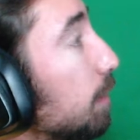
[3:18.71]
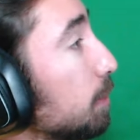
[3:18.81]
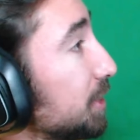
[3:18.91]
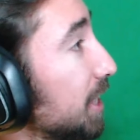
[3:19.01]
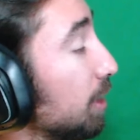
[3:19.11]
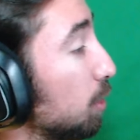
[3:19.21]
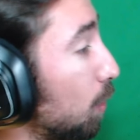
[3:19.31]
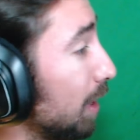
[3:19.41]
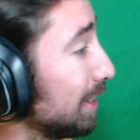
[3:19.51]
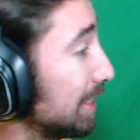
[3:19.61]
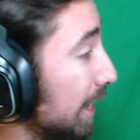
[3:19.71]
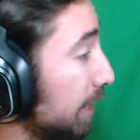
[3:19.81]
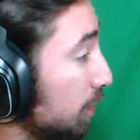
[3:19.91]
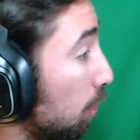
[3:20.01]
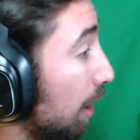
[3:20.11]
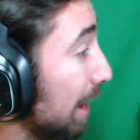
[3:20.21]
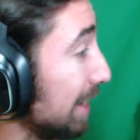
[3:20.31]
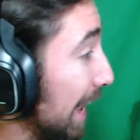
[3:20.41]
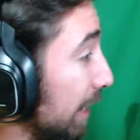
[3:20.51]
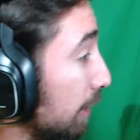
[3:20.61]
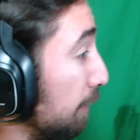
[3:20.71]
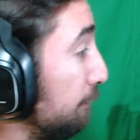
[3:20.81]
From a scale of 1 to 10, you are a negative